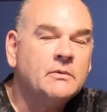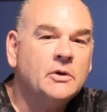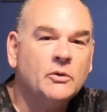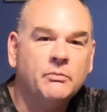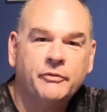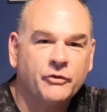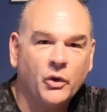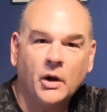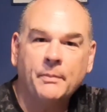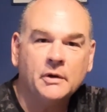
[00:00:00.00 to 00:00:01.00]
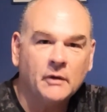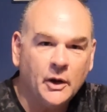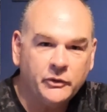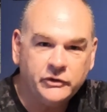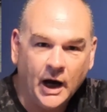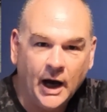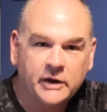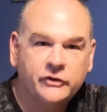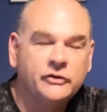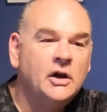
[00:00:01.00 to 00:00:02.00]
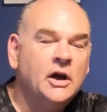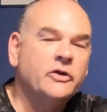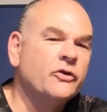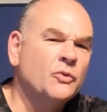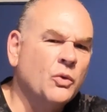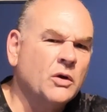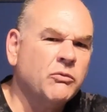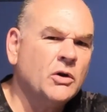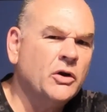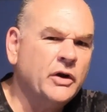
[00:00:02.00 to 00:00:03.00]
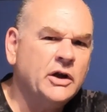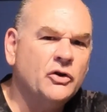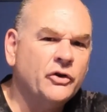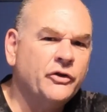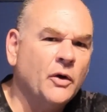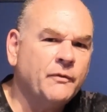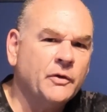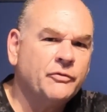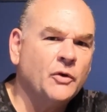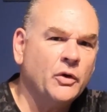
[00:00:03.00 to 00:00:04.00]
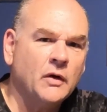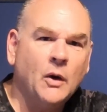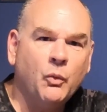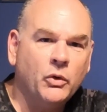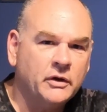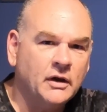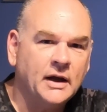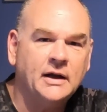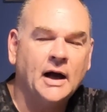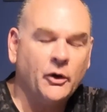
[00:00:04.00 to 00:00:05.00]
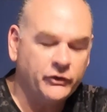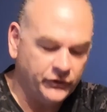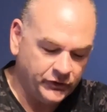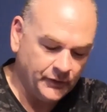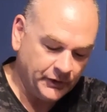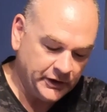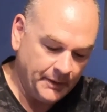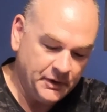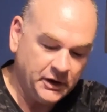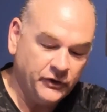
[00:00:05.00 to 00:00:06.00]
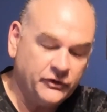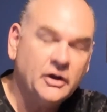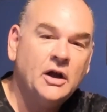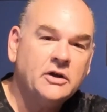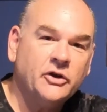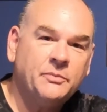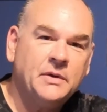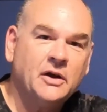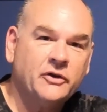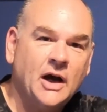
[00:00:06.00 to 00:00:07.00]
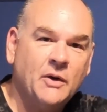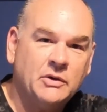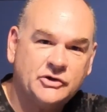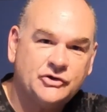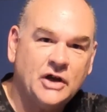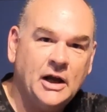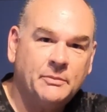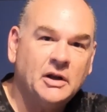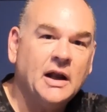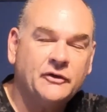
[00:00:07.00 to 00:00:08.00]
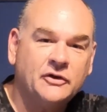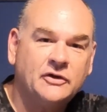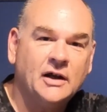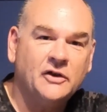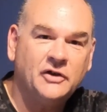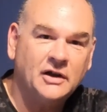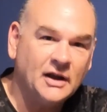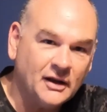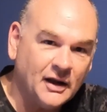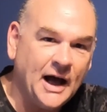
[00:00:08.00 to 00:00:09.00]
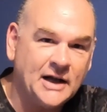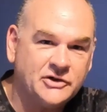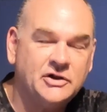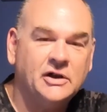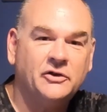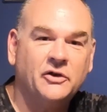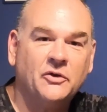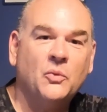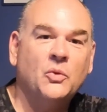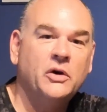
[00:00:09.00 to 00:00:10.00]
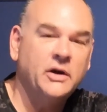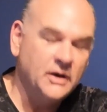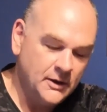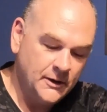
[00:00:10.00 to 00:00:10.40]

You throw it up and around docks. It doesn't work really good, though, if you're throwing around wood laydowns and stuff like that, because of how it's shaped, it has a tendency to get lodged into the wood.